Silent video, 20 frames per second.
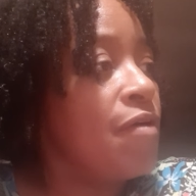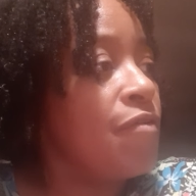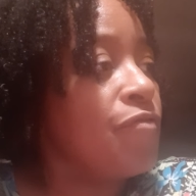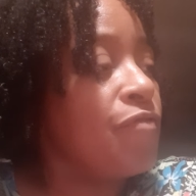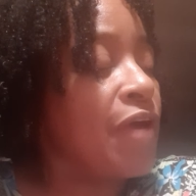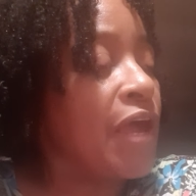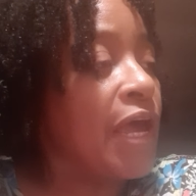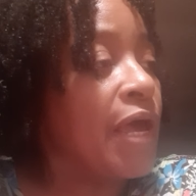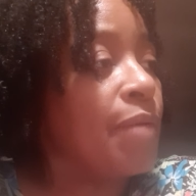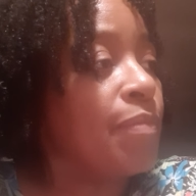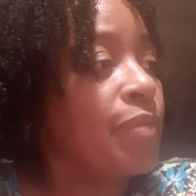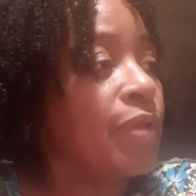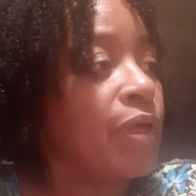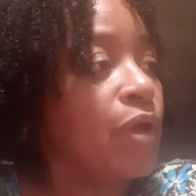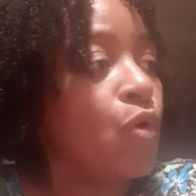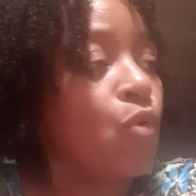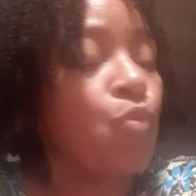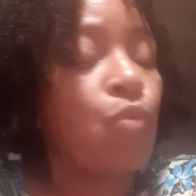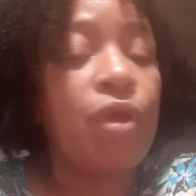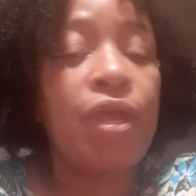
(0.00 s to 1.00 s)

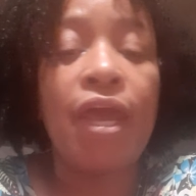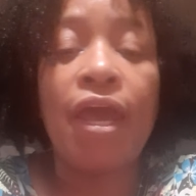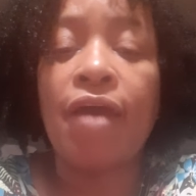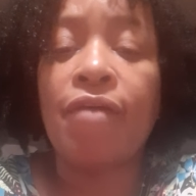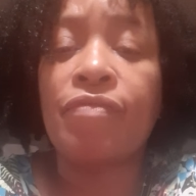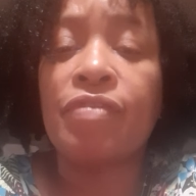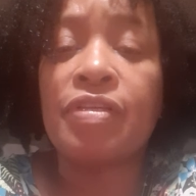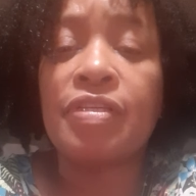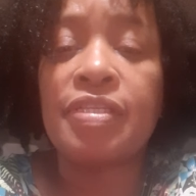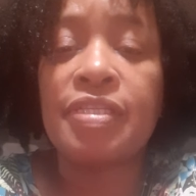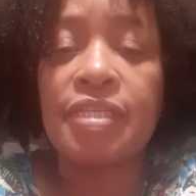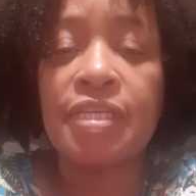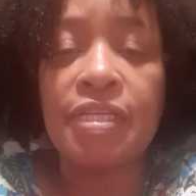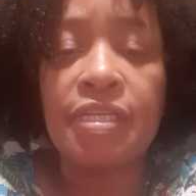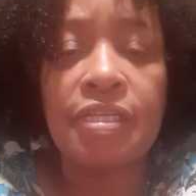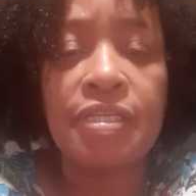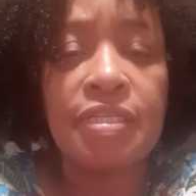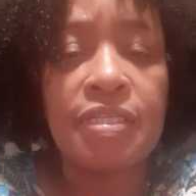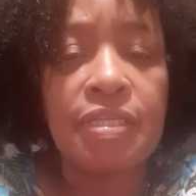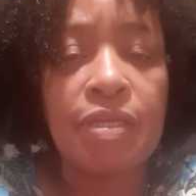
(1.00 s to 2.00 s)
family, or we have
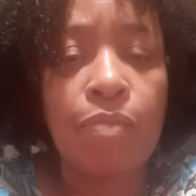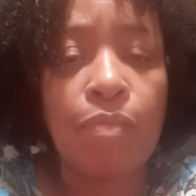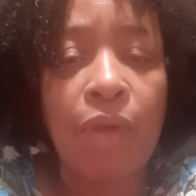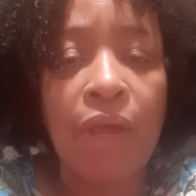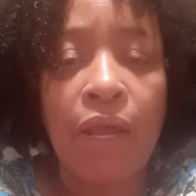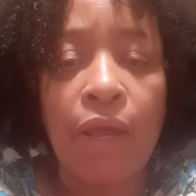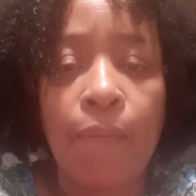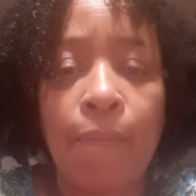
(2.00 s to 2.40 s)
decisions to make